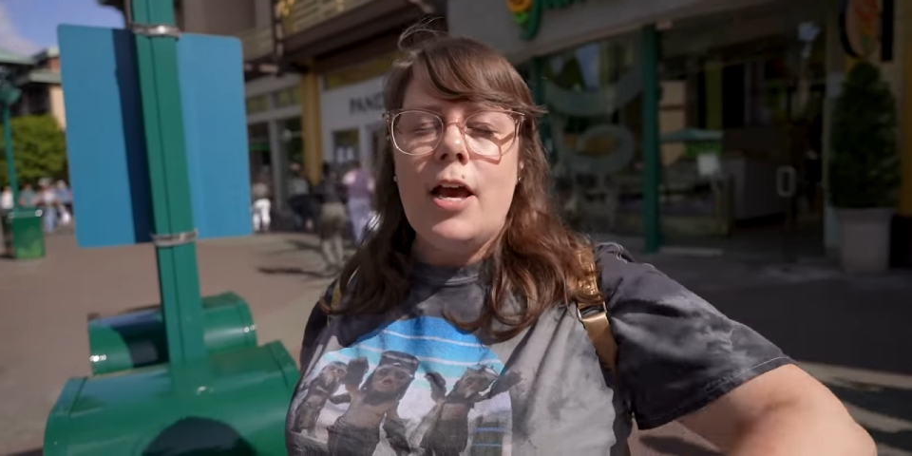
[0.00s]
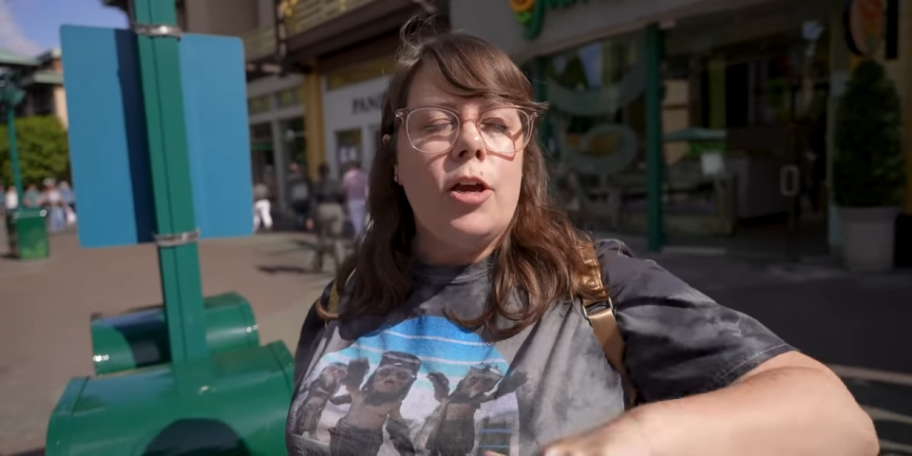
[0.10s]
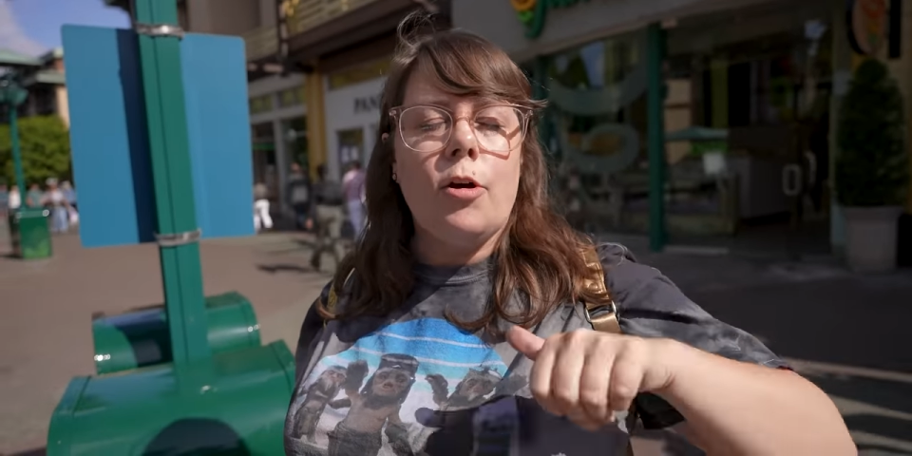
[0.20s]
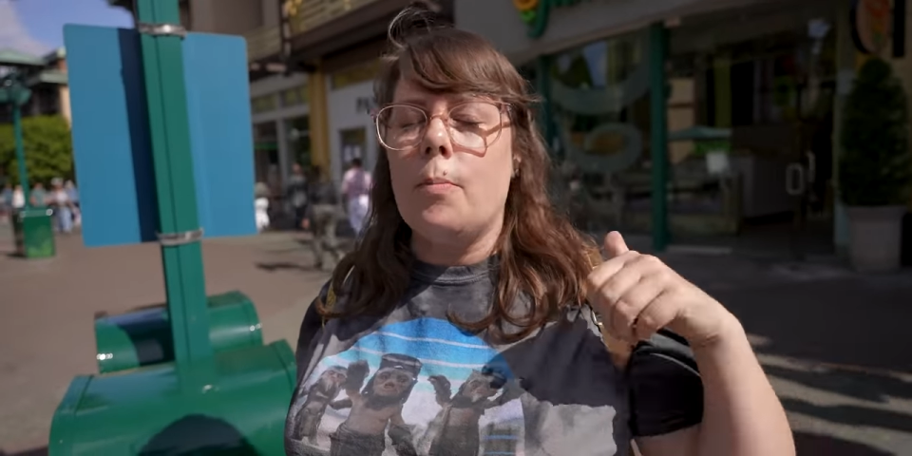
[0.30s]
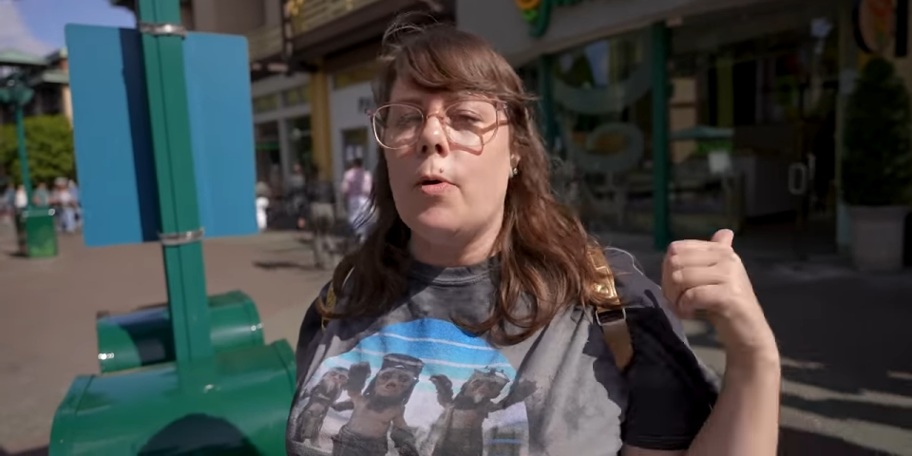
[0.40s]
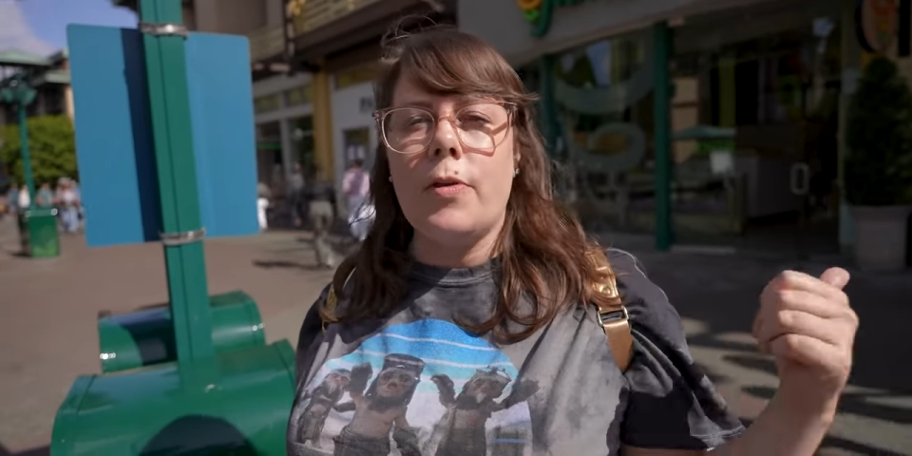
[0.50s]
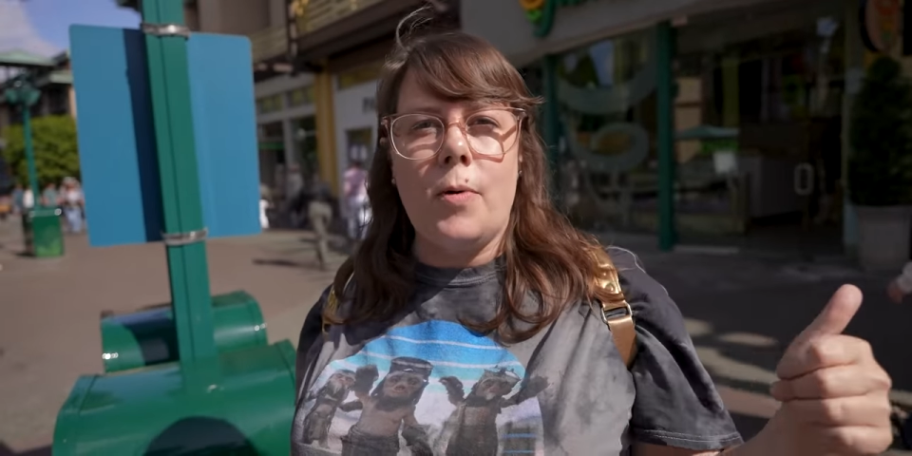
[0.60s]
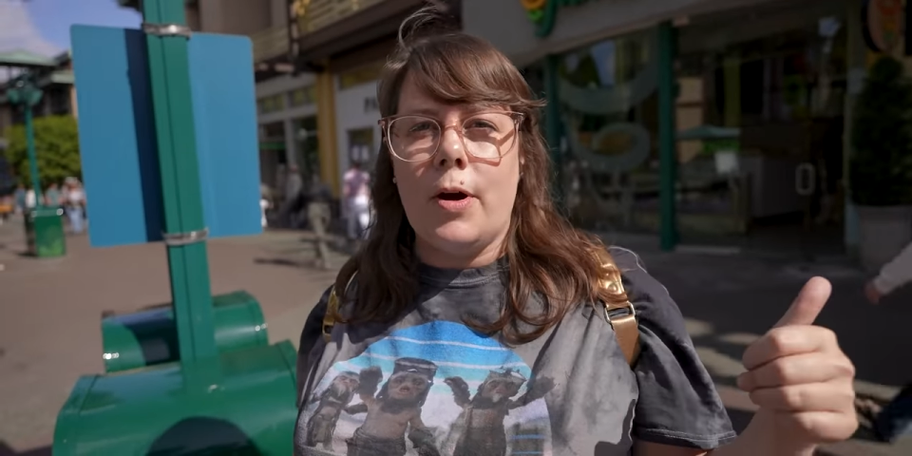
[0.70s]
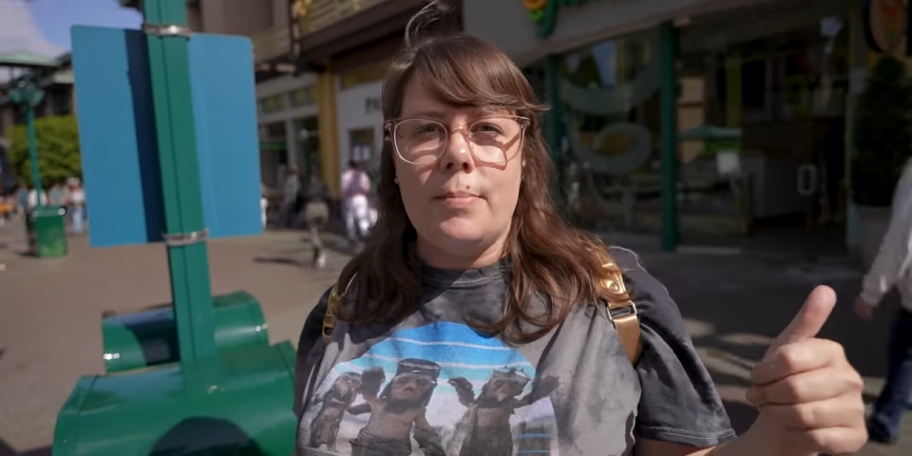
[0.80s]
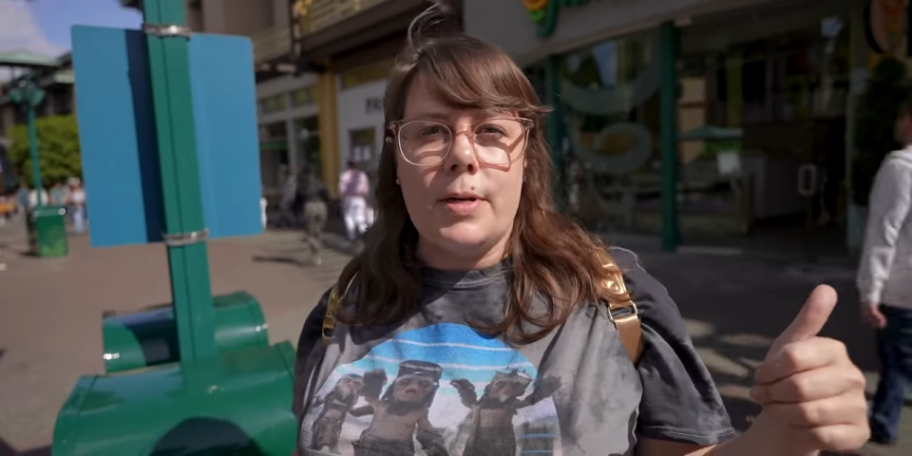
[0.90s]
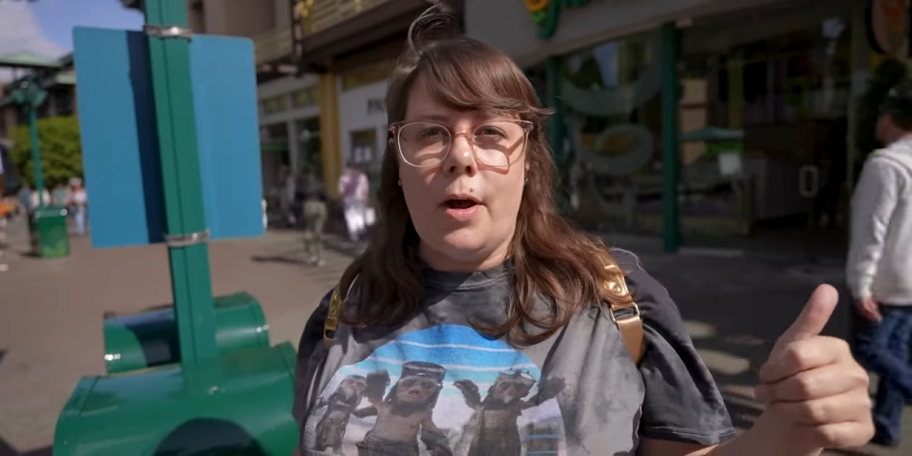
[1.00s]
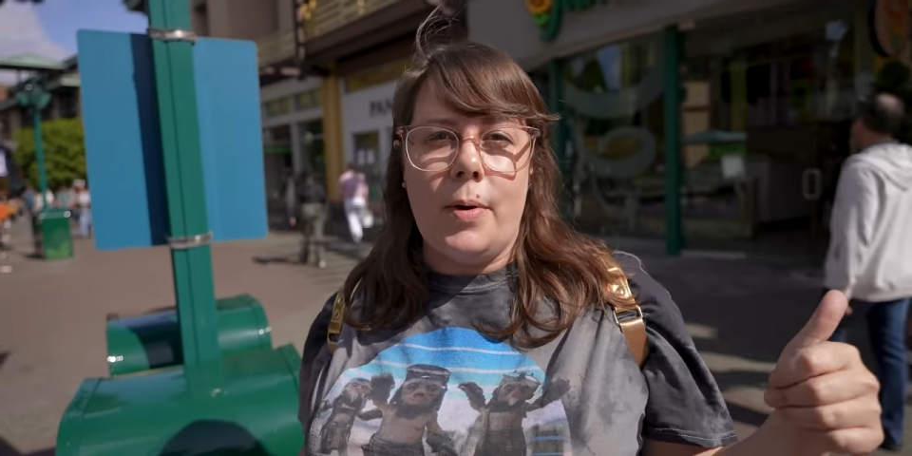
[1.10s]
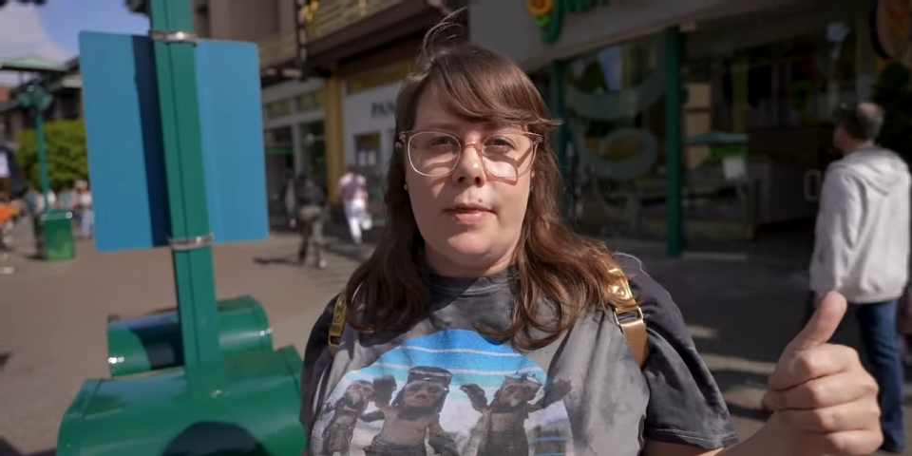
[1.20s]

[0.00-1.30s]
you're more than welcome to go in